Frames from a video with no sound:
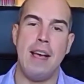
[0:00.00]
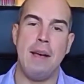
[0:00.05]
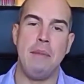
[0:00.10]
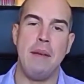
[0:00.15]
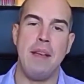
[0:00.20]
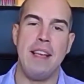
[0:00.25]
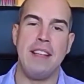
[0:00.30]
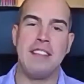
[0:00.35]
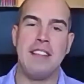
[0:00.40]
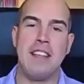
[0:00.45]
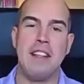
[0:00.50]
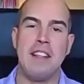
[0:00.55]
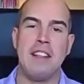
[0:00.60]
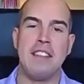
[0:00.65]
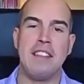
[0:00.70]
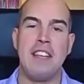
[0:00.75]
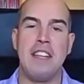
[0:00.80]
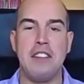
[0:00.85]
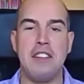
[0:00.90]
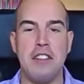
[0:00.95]
is it
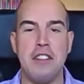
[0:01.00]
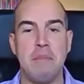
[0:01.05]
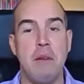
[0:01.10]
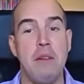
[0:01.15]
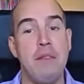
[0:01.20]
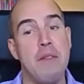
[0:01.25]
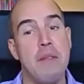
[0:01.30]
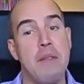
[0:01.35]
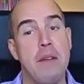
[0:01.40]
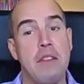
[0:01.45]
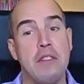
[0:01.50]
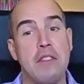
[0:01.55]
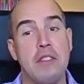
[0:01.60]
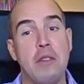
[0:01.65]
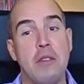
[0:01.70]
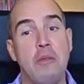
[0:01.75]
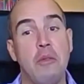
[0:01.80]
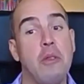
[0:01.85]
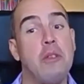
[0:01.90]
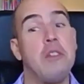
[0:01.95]
teachers moving around the
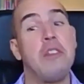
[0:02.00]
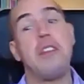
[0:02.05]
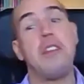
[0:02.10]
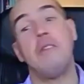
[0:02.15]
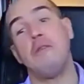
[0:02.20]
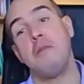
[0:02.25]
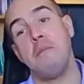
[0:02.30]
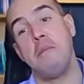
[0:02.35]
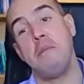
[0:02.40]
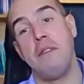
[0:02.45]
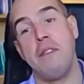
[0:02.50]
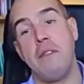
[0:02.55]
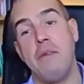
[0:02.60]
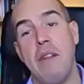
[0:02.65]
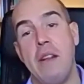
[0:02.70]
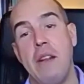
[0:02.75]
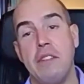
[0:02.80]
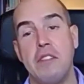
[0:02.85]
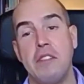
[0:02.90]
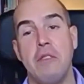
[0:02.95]
school or children moving
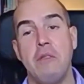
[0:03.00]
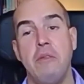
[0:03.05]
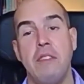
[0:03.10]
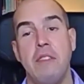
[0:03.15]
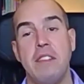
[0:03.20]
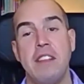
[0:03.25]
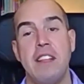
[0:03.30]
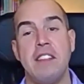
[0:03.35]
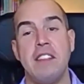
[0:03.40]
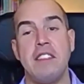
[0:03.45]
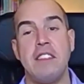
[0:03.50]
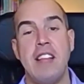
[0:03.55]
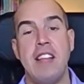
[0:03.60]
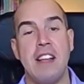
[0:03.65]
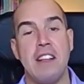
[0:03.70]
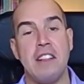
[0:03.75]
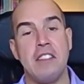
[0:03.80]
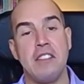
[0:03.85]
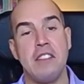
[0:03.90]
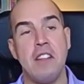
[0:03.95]
around the school? Is it
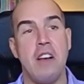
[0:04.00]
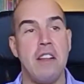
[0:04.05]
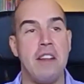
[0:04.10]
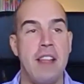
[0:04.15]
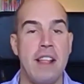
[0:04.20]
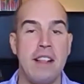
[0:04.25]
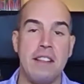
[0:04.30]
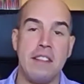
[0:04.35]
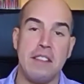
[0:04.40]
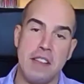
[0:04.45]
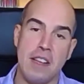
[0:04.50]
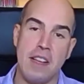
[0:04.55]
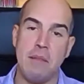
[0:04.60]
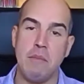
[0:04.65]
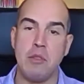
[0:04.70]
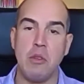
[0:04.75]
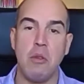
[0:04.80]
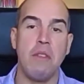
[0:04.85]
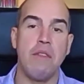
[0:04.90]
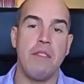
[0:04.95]
staggered start and end times?
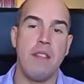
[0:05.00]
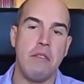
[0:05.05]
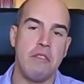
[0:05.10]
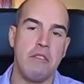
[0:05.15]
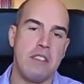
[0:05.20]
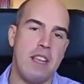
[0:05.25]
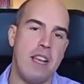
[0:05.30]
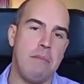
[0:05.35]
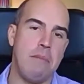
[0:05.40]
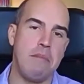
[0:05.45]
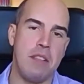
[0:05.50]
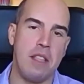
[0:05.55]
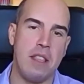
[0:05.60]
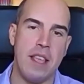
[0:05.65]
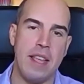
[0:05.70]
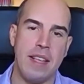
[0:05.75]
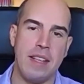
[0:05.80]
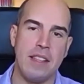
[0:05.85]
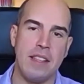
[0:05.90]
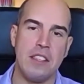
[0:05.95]
All of those types of
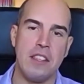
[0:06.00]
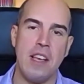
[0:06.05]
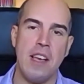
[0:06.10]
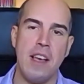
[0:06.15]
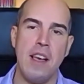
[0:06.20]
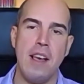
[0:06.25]
things.